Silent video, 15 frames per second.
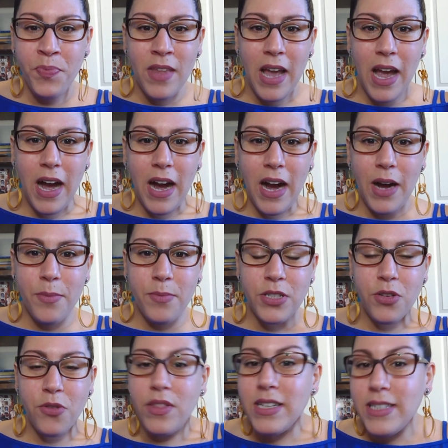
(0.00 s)

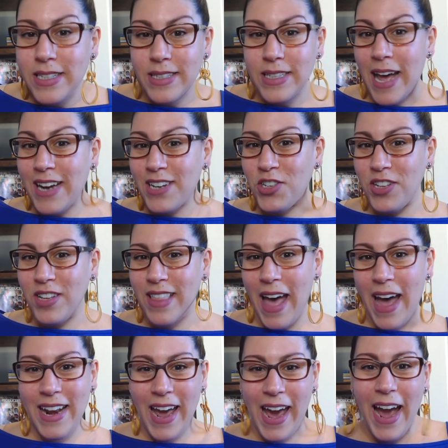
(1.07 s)
So this is actually
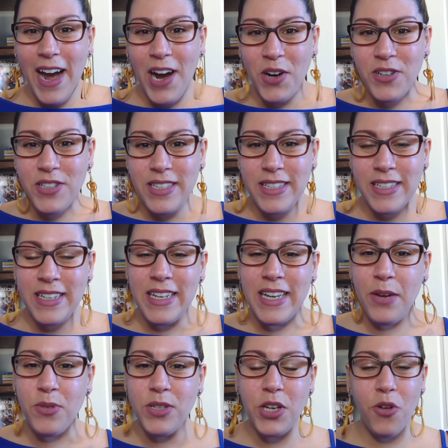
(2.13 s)
that house.
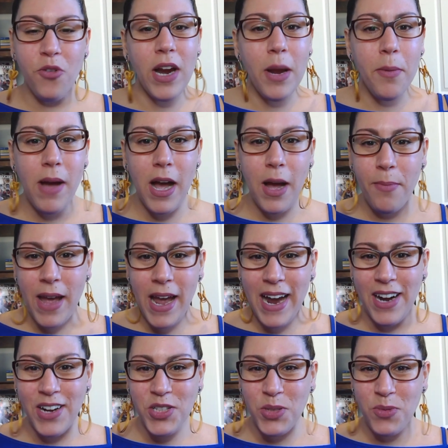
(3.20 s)
It was a grandmom
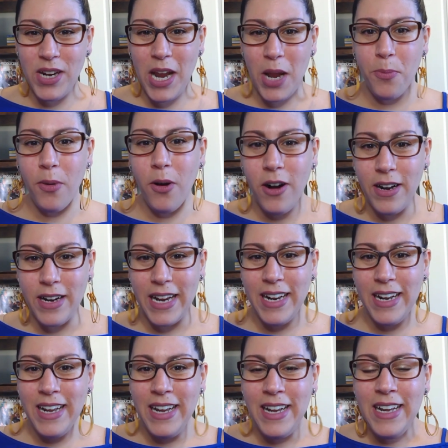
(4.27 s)
house when I bought
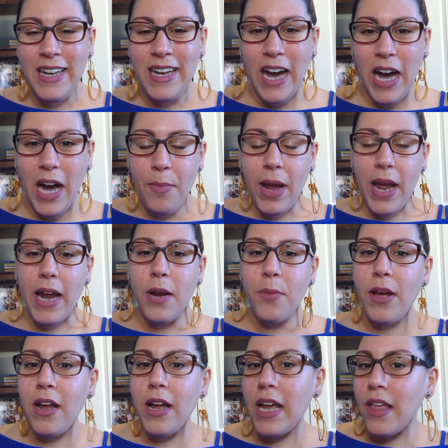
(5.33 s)
it. I had
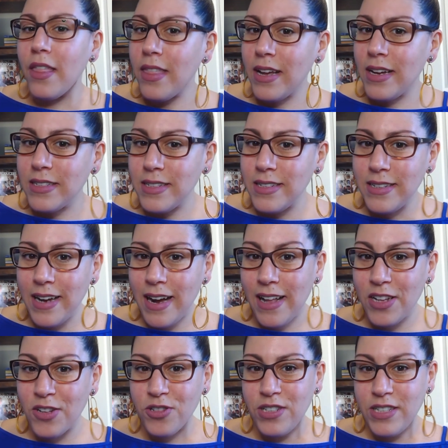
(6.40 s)
about
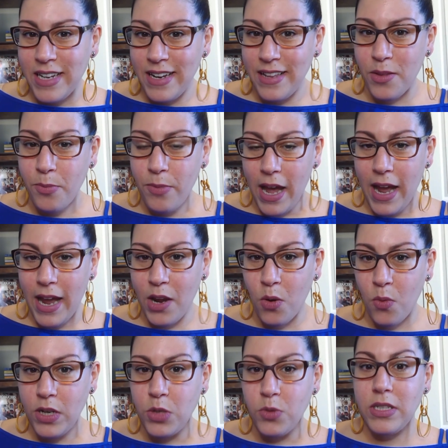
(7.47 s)
$8,000 in the bank,
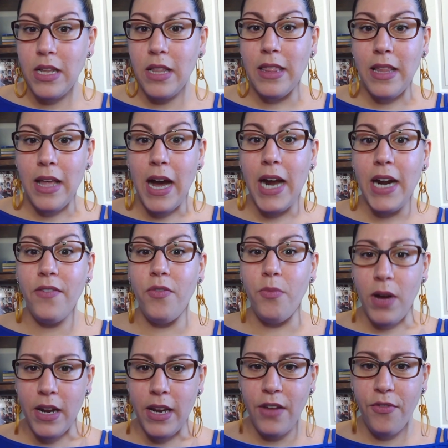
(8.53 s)
which was a lot of
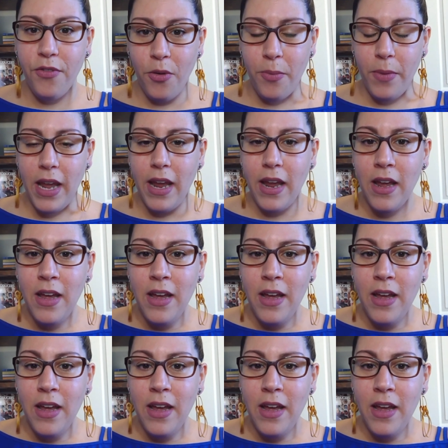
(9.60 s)
money for me.